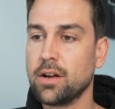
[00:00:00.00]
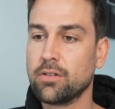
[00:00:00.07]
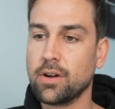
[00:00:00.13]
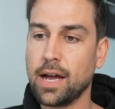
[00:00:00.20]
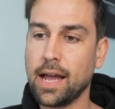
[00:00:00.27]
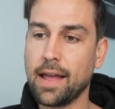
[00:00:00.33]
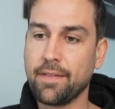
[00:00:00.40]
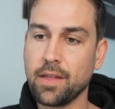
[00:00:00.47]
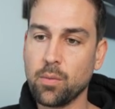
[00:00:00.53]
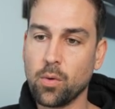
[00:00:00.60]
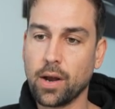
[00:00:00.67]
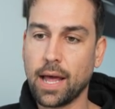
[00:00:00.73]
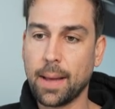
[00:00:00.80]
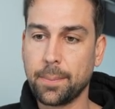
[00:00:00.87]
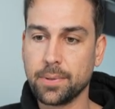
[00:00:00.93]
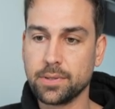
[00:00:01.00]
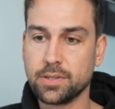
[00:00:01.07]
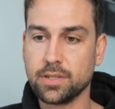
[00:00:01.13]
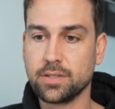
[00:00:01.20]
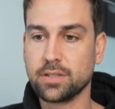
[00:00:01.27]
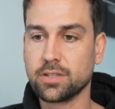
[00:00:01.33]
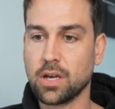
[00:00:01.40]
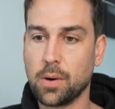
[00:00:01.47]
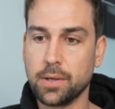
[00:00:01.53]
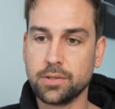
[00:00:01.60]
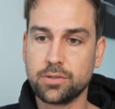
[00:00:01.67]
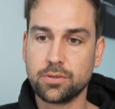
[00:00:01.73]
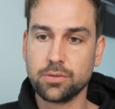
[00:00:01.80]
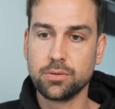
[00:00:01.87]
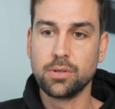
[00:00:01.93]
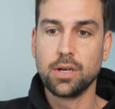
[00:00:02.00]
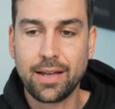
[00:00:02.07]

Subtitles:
right? And then what happens is it's going to